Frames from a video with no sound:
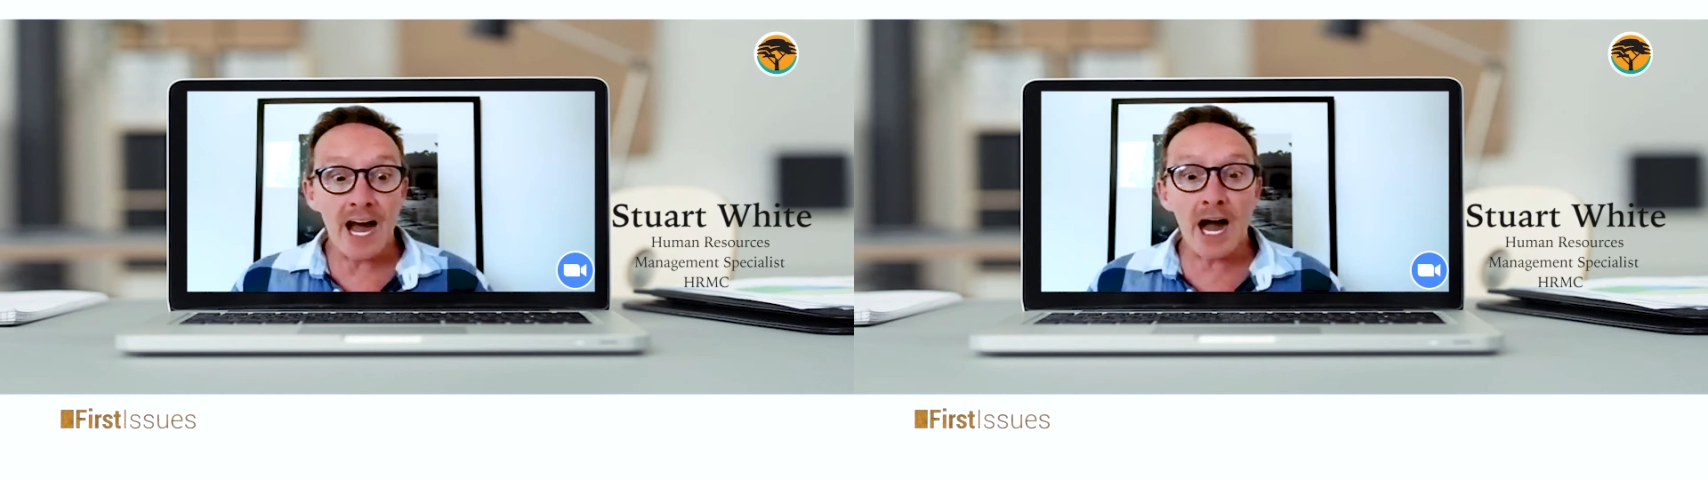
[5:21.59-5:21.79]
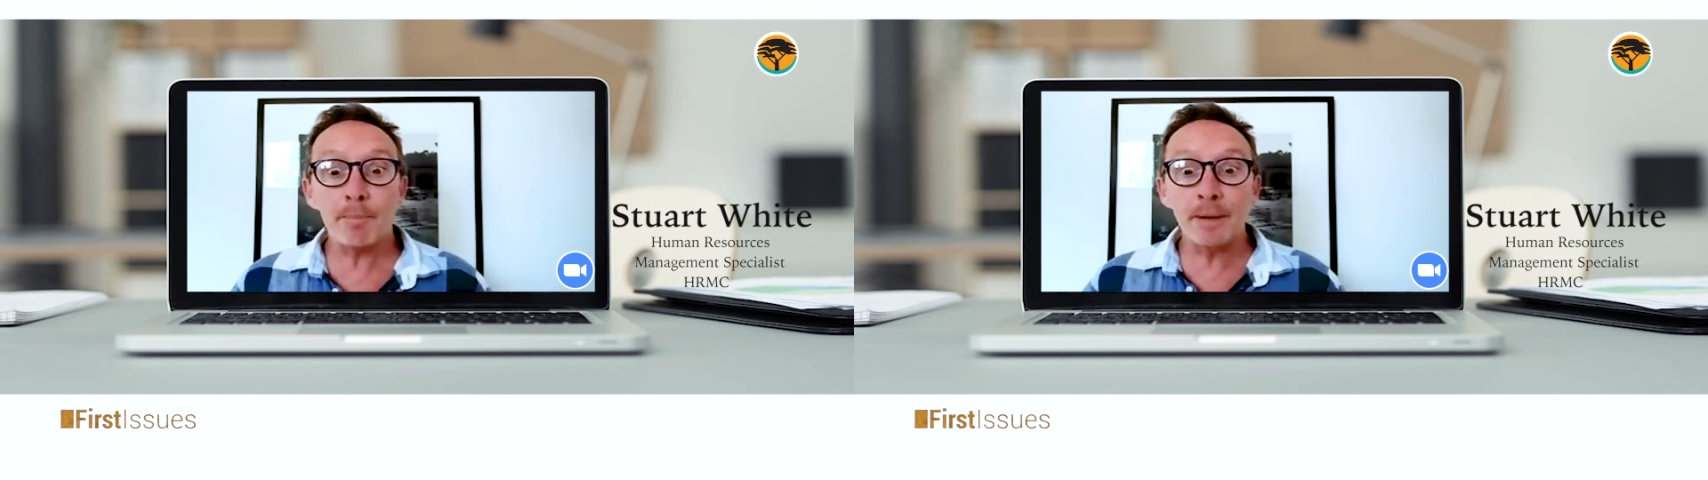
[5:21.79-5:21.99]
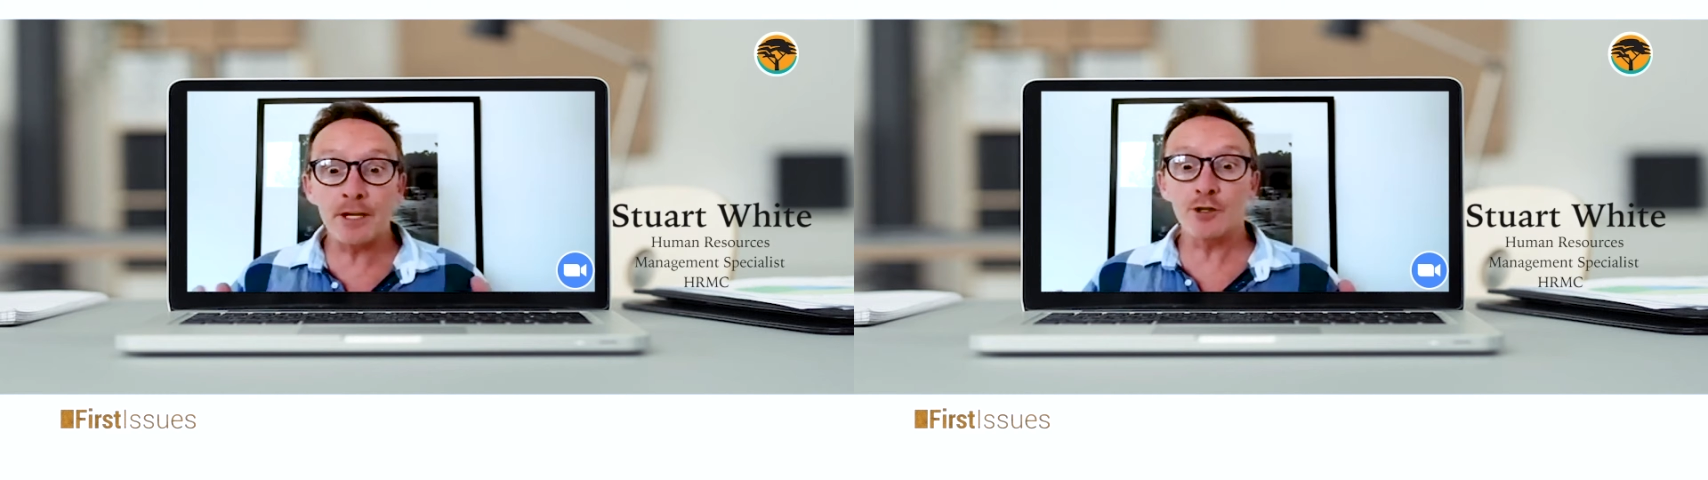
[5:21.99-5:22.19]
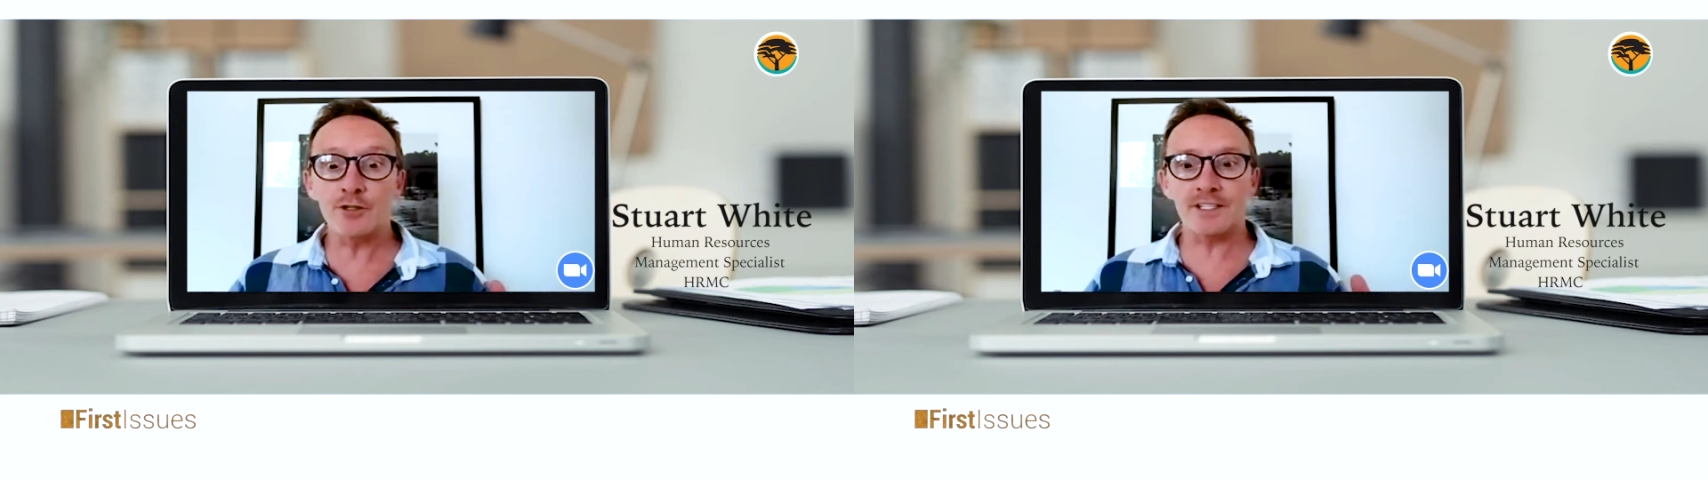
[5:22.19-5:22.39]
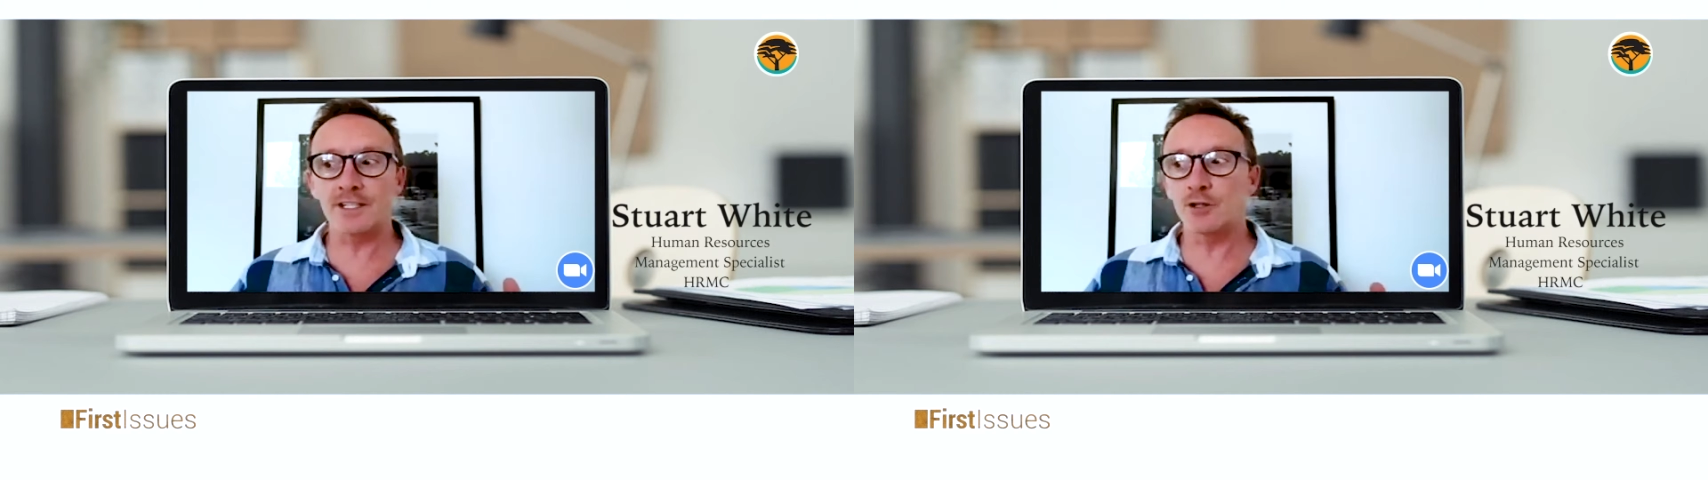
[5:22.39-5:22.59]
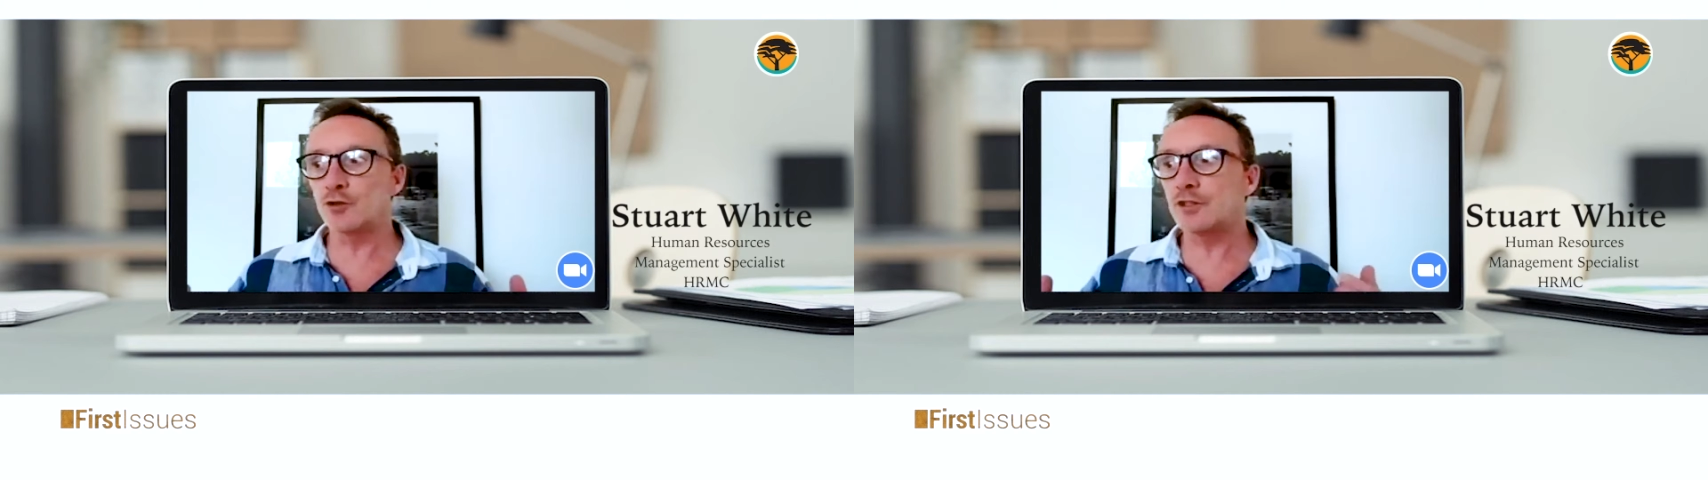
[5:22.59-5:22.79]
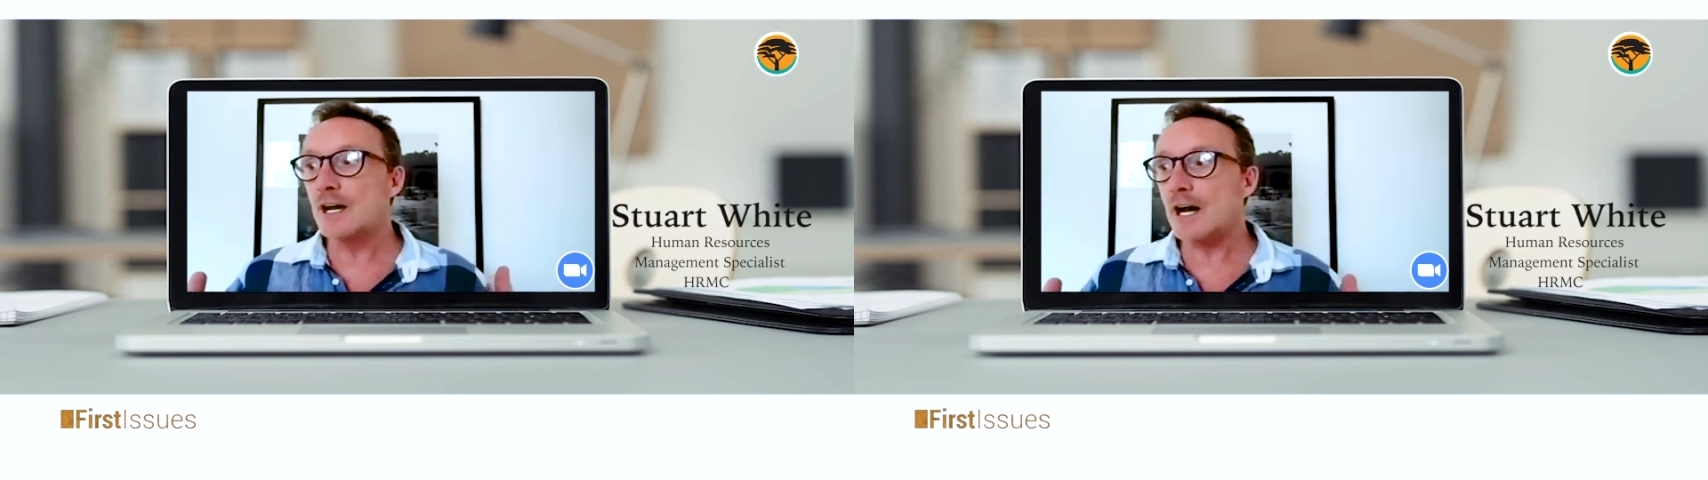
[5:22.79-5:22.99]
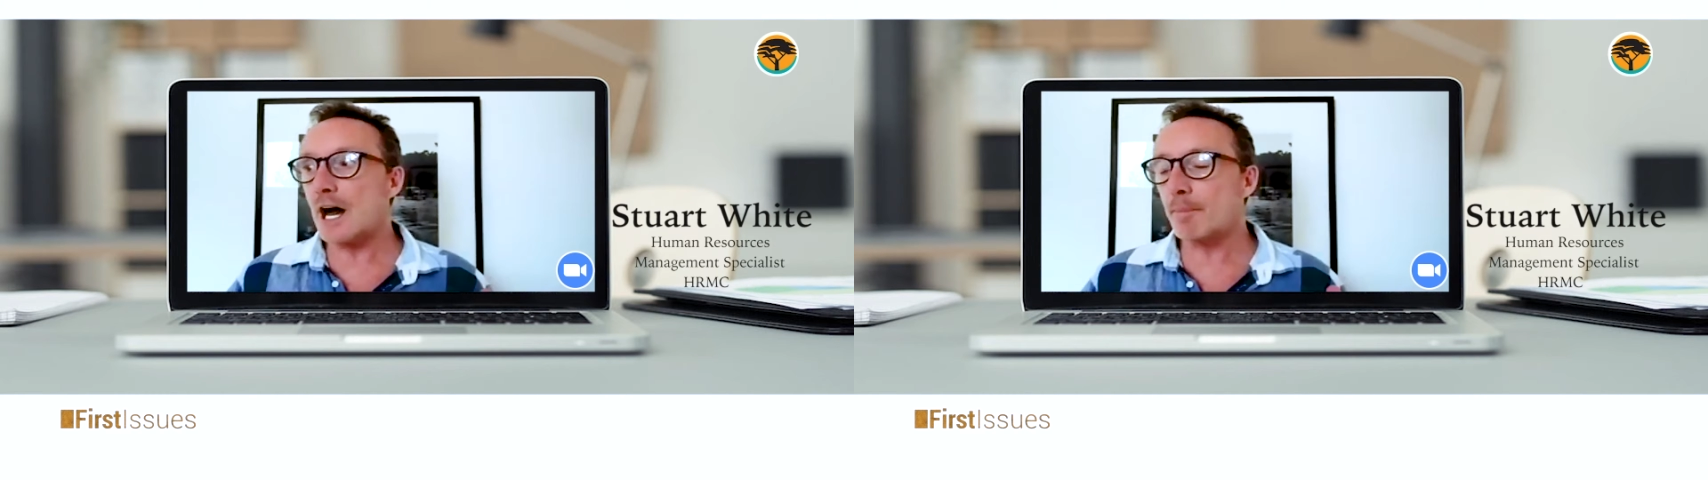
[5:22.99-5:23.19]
upping your skills,